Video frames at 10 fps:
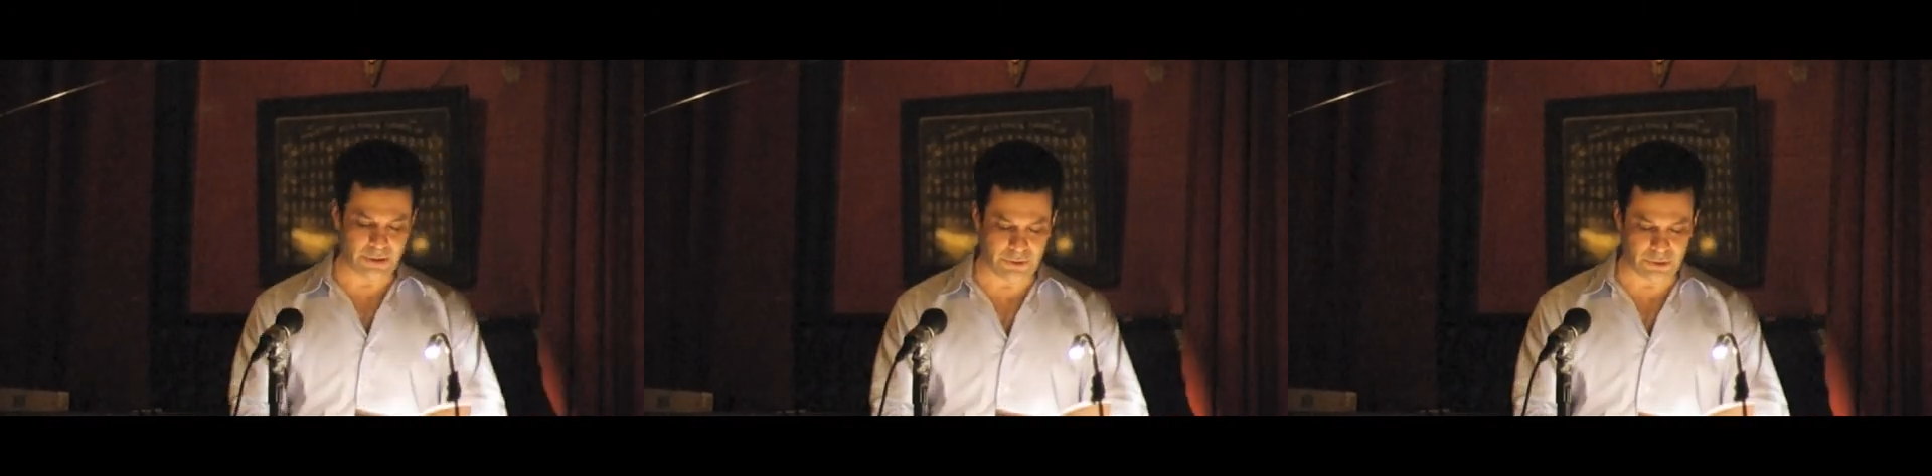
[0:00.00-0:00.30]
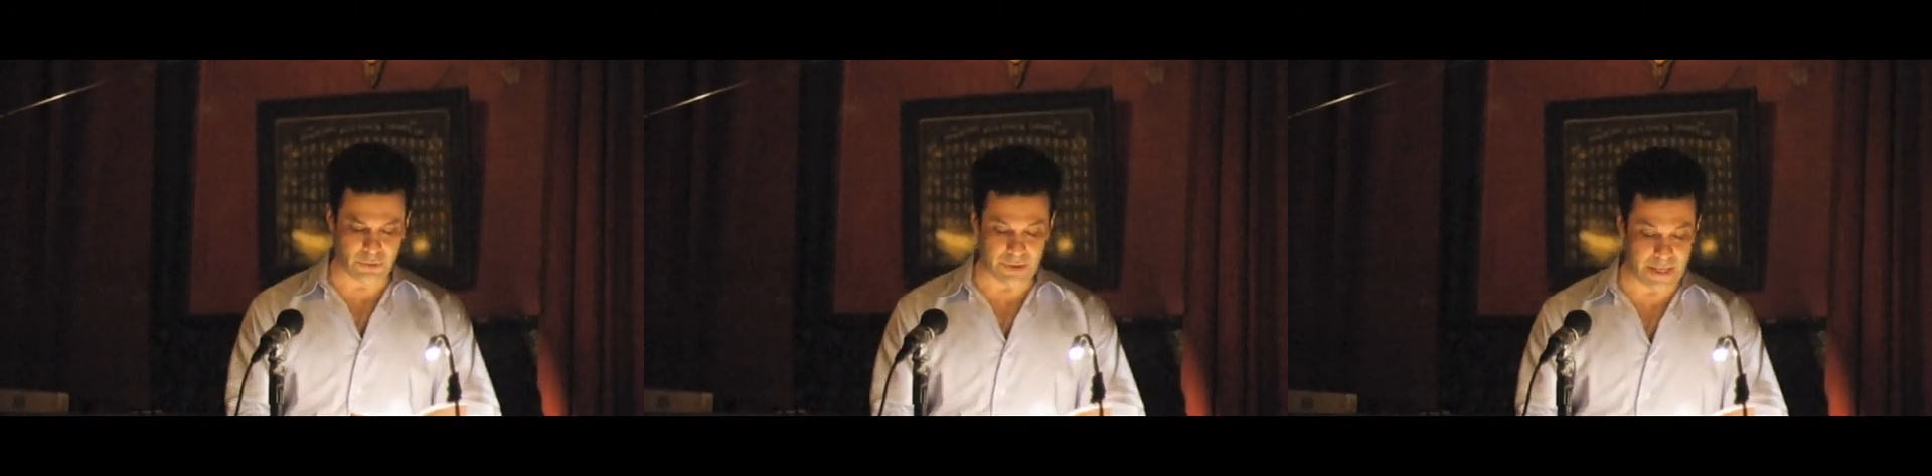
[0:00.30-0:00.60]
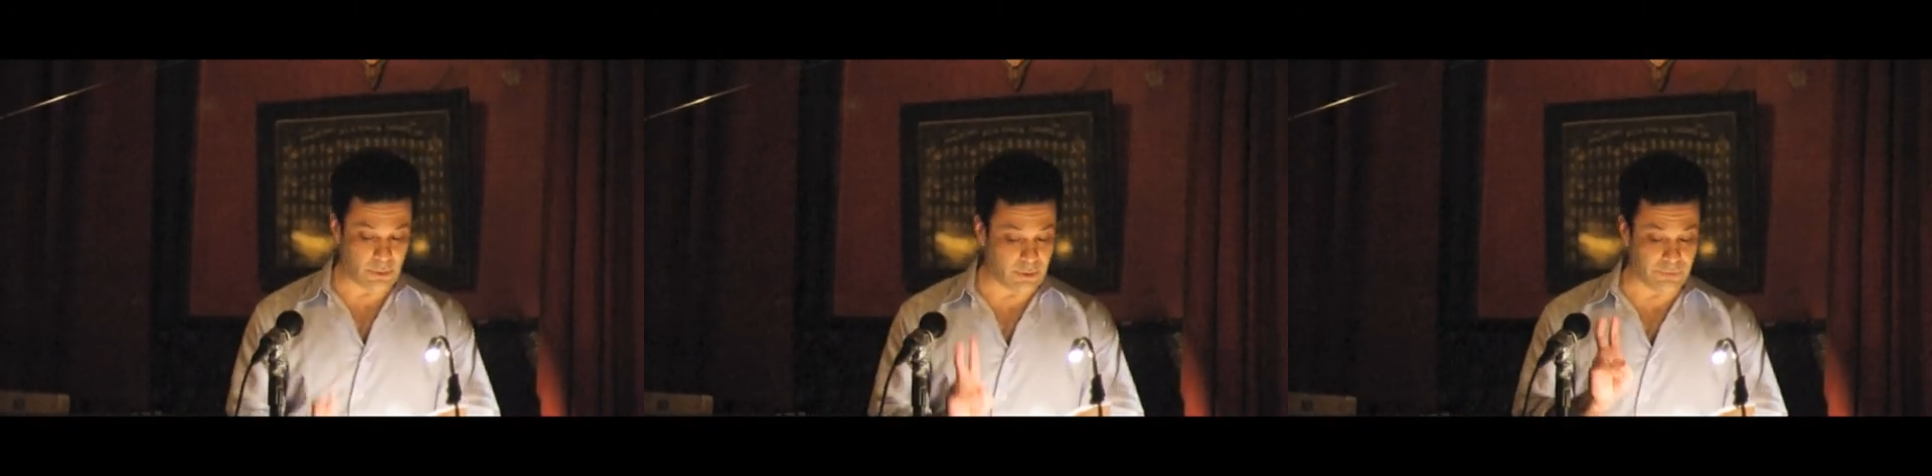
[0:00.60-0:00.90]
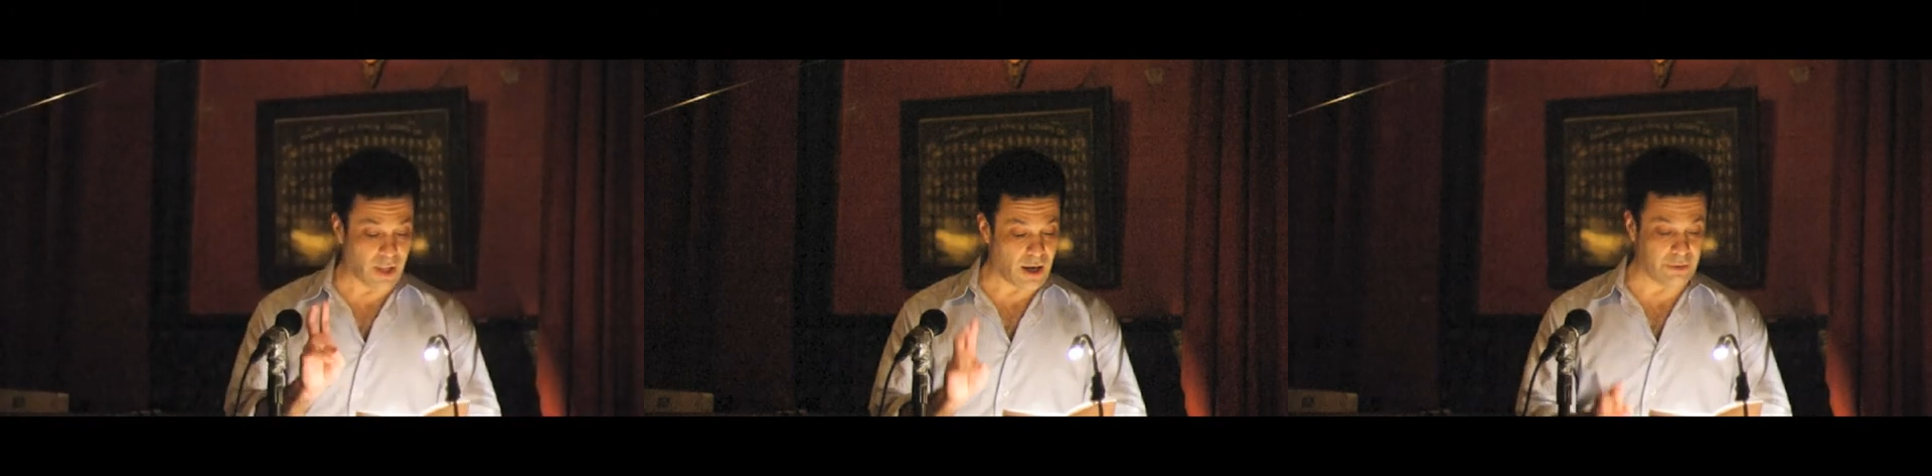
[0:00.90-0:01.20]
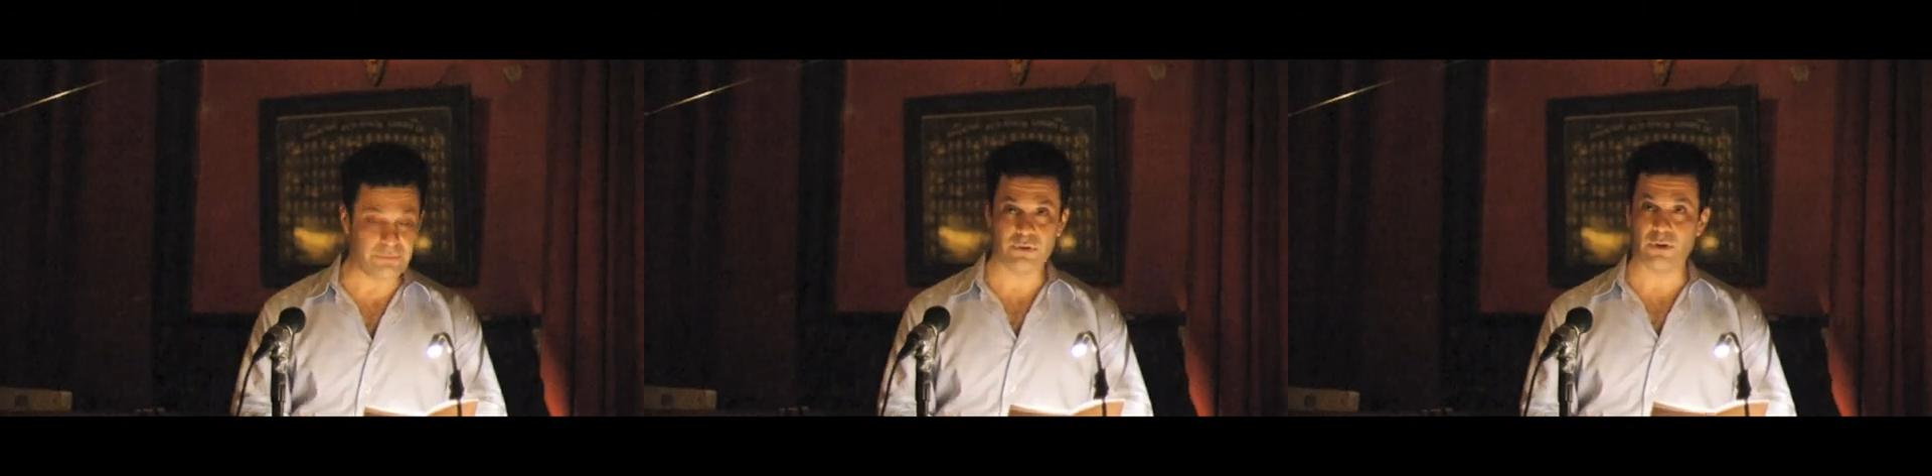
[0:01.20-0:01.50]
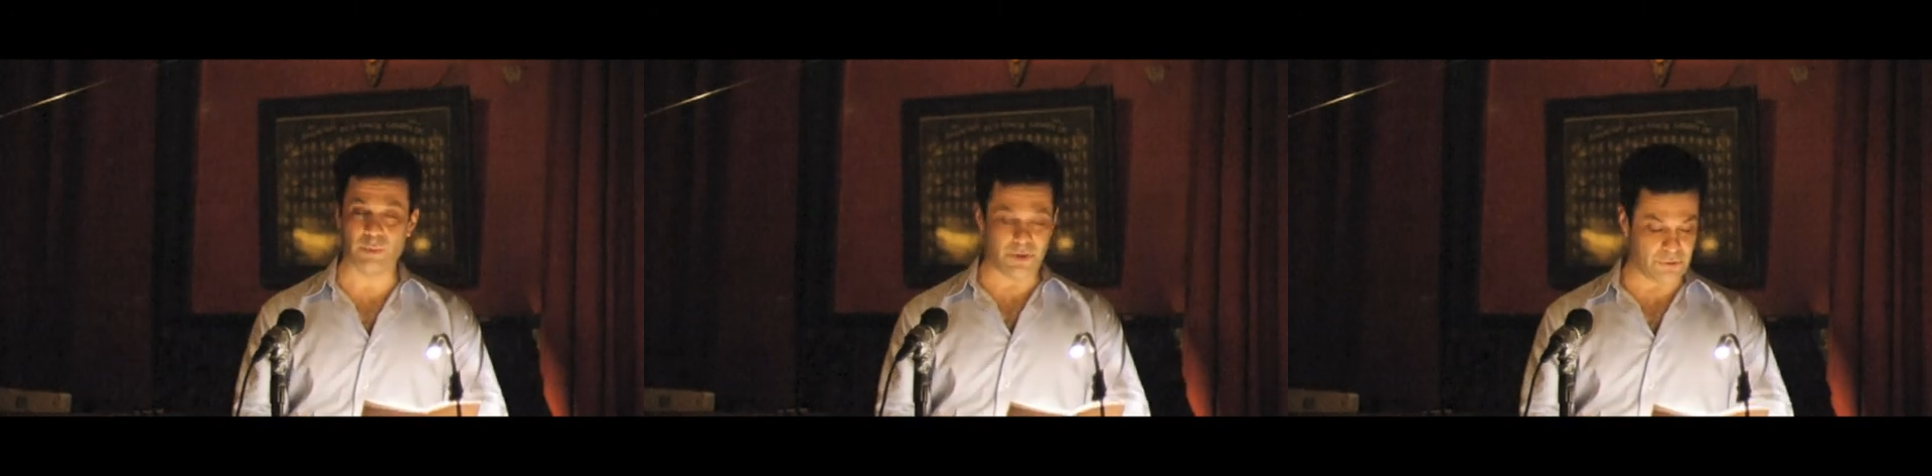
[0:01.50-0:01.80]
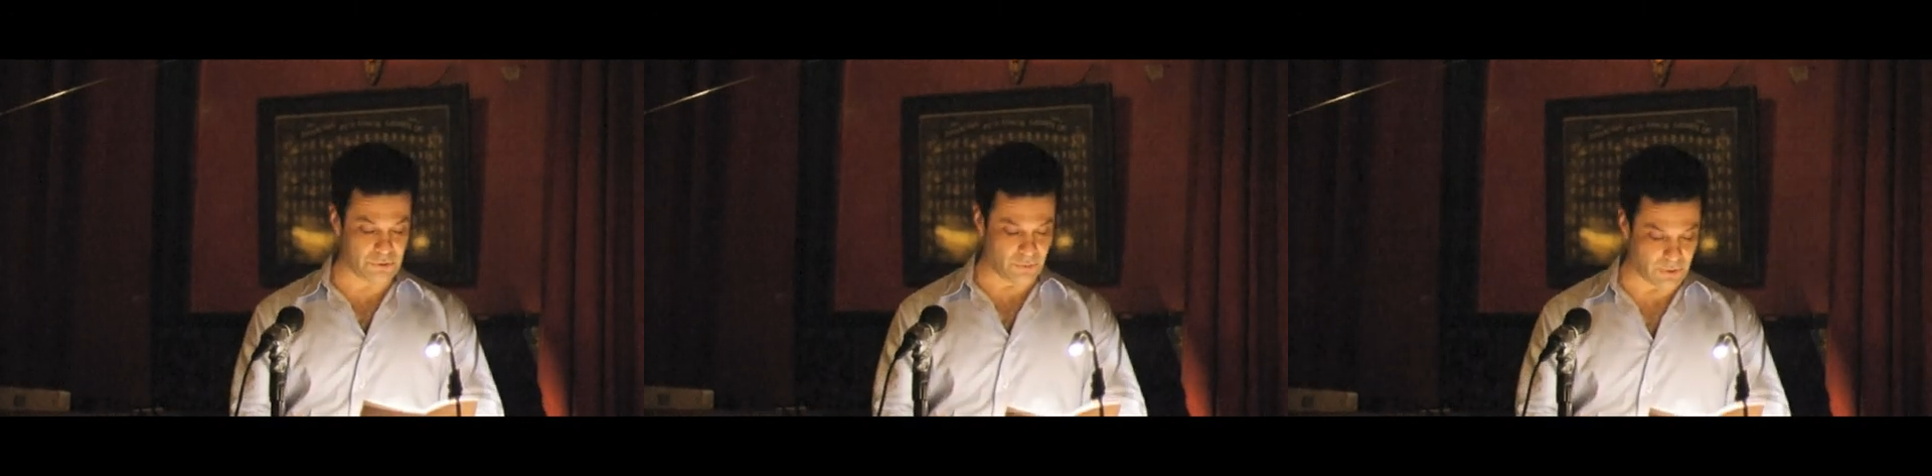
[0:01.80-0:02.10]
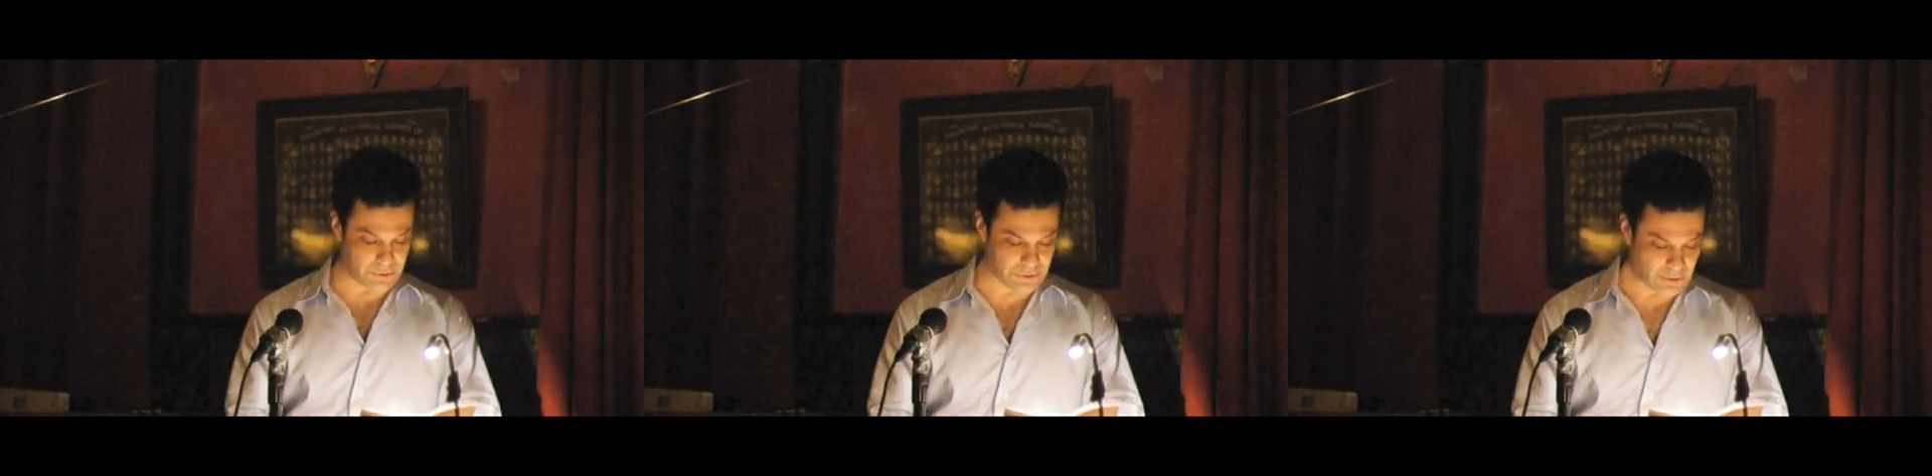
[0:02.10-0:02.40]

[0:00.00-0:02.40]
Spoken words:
tornado of love, her mother's quotes,